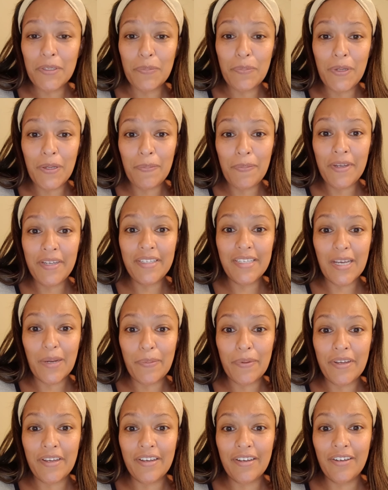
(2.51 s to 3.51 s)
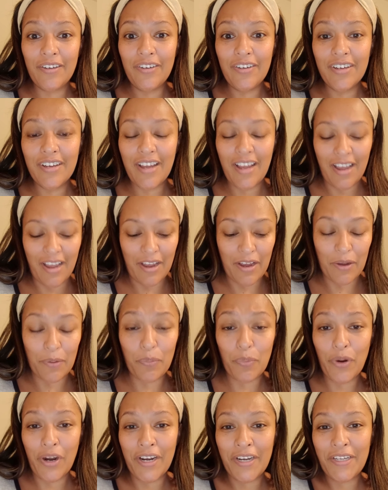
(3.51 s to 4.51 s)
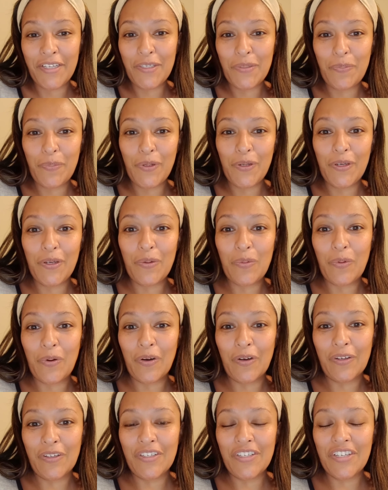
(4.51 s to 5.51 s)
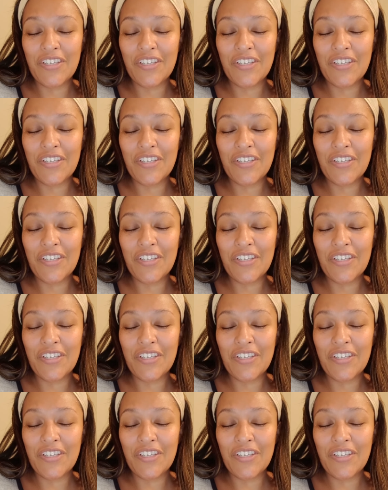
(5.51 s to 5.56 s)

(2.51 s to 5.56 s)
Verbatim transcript: BBW, uh, Brandi's Beauty World.